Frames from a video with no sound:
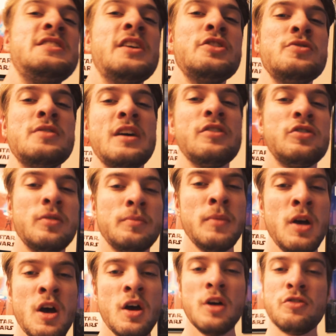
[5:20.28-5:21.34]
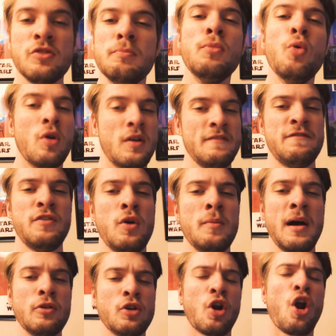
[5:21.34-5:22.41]
to tell you guys some some more info
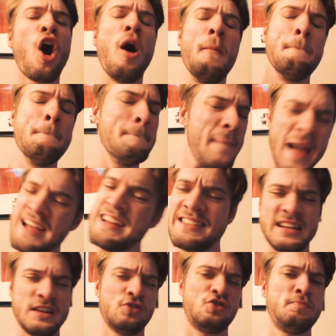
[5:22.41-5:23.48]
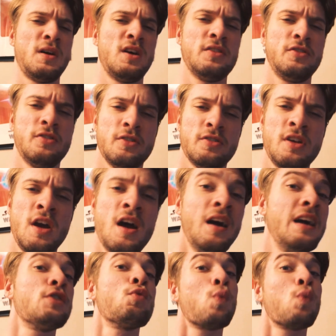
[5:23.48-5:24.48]
about our amazing sponsors, like